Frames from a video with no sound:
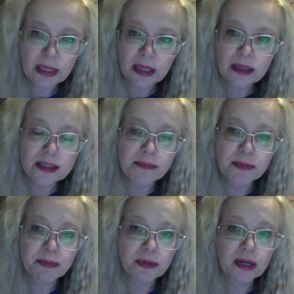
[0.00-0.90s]
Some
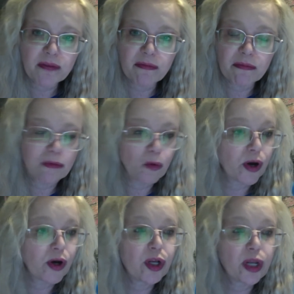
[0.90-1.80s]
people love
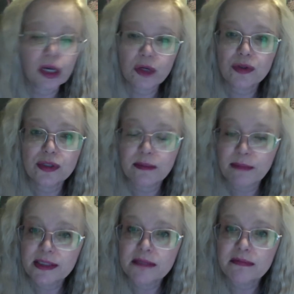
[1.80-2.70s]
wearing clothes that
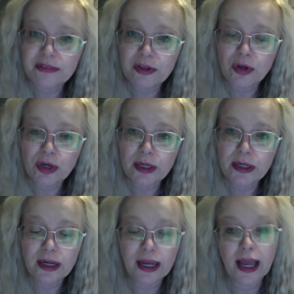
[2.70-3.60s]
makes them feel good.
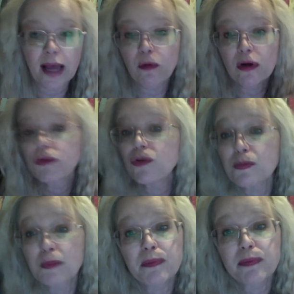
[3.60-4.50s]
I'm one of those
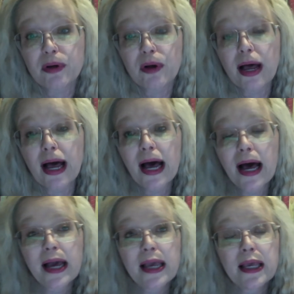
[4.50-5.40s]
people.
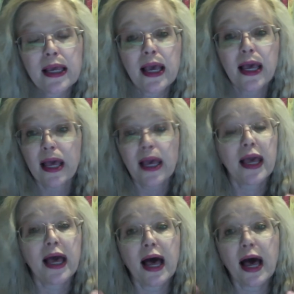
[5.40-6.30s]

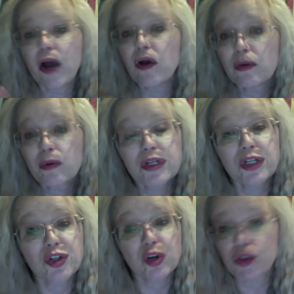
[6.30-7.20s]
I only wear
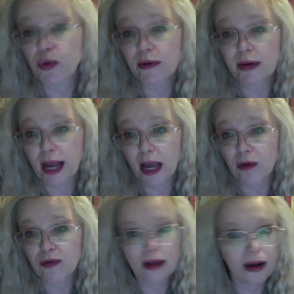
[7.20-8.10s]
t-shirts around the
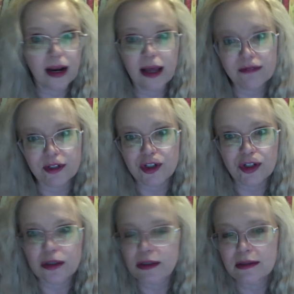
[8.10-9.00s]
house. I love
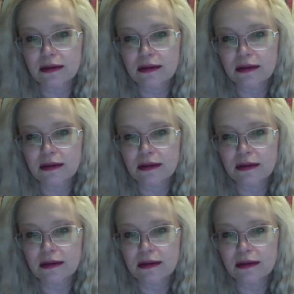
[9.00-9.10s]
t-shirts